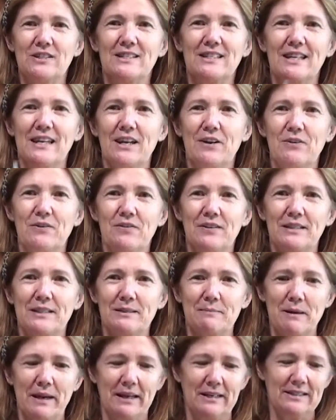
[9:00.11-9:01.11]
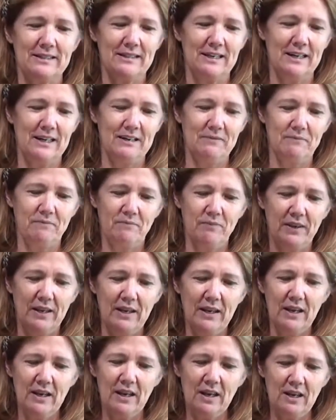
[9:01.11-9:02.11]
here in this magazine.
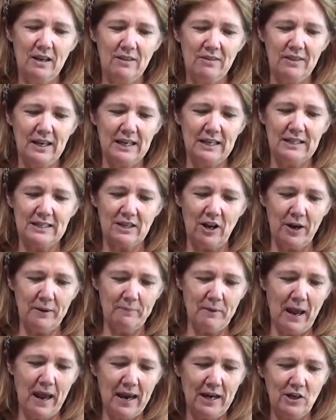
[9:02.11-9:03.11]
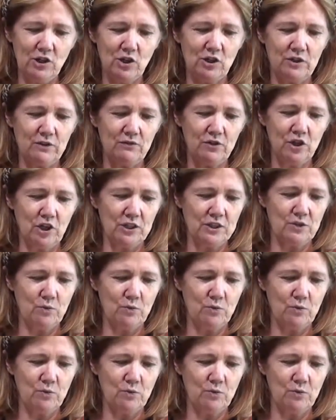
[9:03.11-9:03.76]
Things like pages of just